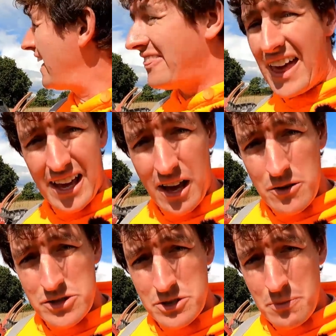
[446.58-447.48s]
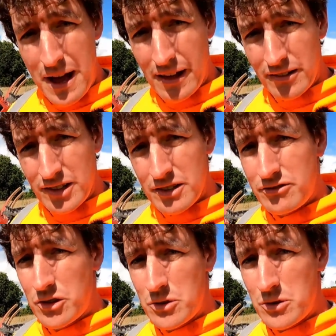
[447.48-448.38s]
And that goes as well
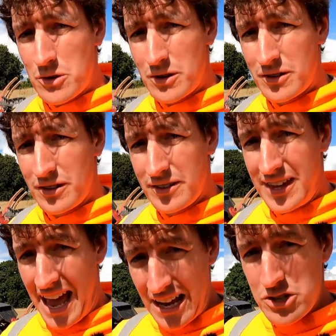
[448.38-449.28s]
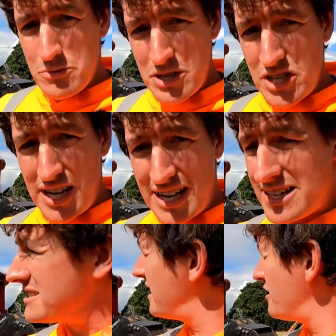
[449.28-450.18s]
for the actual machine
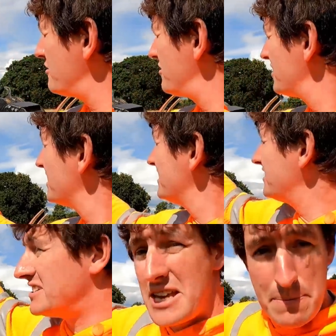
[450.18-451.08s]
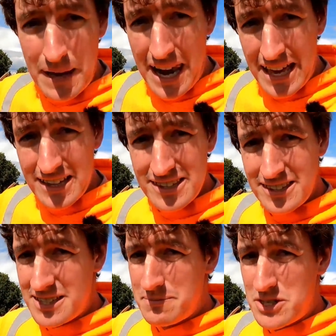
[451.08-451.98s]
itself, the dipper
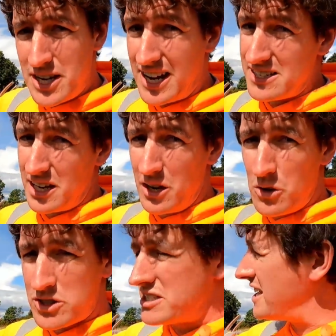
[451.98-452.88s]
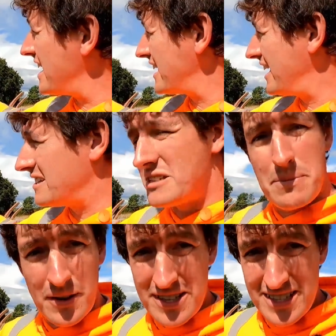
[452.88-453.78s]
length. This machine has a long stick, and
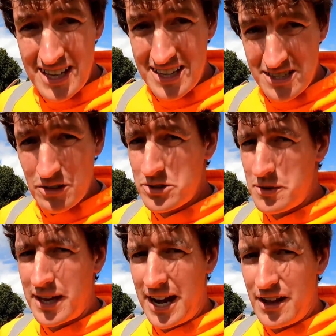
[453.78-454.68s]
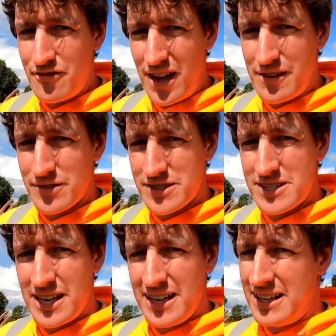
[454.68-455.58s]
to be honest, it's not doing it any favours.